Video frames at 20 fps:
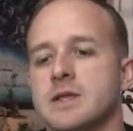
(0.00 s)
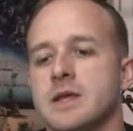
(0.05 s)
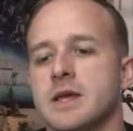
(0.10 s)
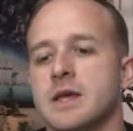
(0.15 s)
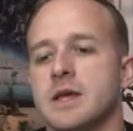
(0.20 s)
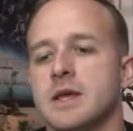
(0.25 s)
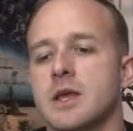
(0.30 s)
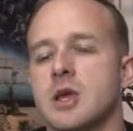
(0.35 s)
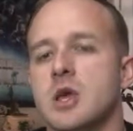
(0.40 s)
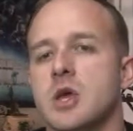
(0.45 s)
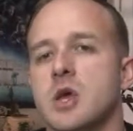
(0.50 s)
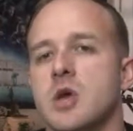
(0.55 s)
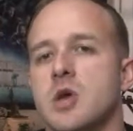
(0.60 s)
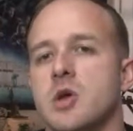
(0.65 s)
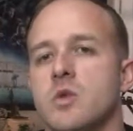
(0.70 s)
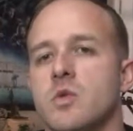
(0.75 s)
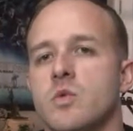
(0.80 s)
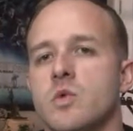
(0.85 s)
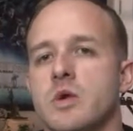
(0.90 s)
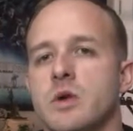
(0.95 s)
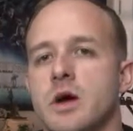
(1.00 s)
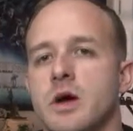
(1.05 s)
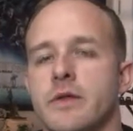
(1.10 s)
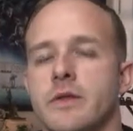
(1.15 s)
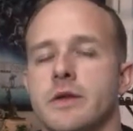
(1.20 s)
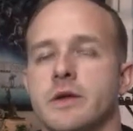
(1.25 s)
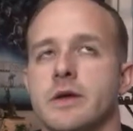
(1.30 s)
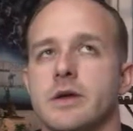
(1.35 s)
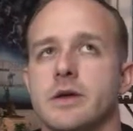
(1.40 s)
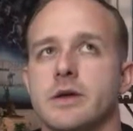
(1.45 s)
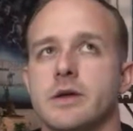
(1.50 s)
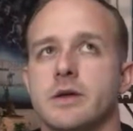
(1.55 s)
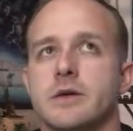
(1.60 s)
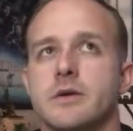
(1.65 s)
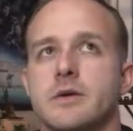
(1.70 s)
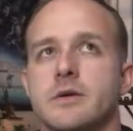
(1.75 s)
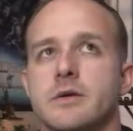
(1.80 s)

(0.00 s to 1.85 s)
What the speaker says: Like on the